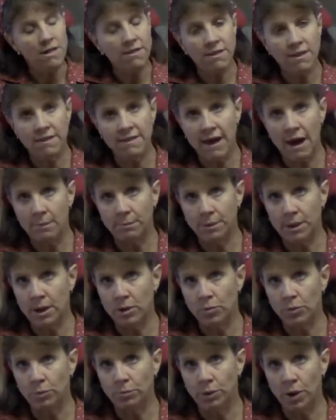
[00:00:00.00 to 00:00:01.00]
then that
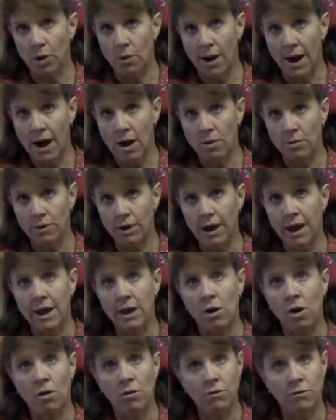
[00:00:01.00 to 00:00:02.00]
plug will blow out
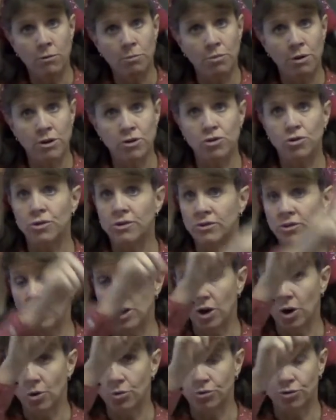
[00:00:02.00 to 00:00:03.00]
and all of the pressure is going
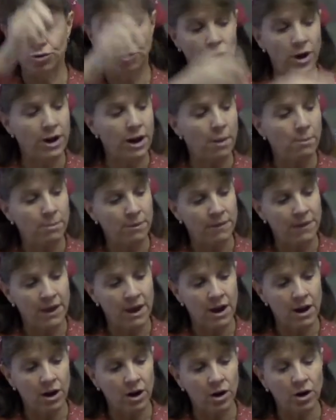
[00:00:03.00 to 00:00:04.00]
to go straight up in
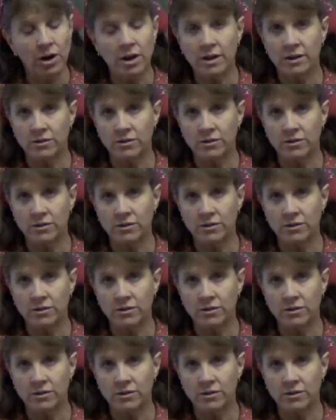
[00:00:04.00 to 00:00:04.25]
the air.